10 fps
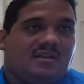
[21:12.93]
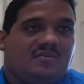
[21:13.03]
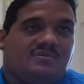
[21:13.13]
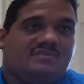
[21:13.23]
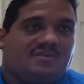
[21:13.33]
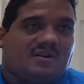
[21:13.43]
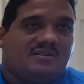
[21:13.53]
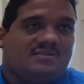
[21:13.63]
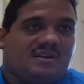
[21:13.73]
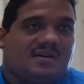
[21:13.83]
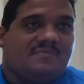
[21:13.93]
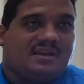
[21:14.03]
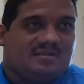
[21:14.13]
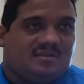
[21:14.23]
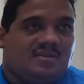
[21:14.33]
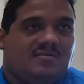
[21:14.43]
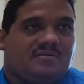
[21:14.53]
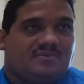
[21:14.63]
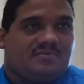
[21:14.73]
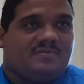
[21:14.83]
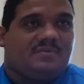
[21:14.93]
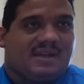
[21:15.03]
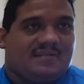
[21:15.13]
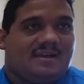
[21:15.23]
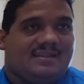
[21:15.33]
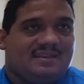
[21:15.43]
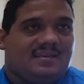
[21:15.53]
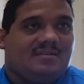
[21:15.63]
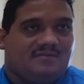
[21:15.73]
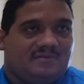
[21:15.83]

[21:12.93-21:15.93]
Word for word: two Okay. You've already described it. You know, you demanded ID,